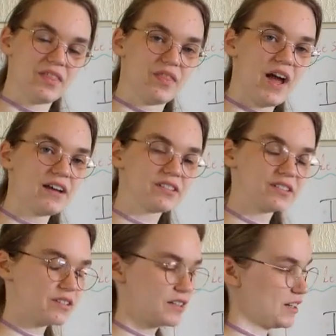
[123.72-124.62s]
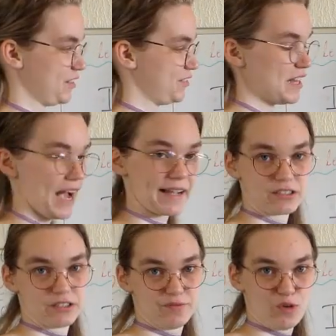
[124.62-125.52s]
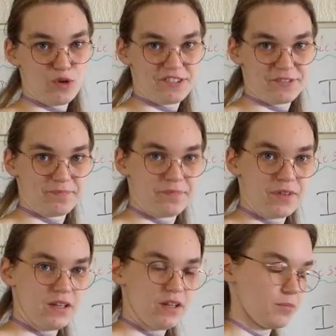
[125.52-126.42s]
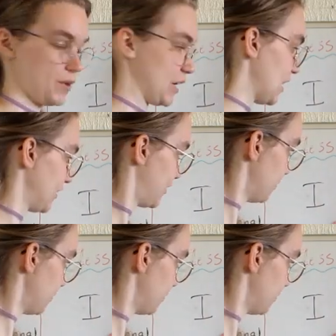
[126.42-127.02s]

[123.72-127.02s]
That is the active voice because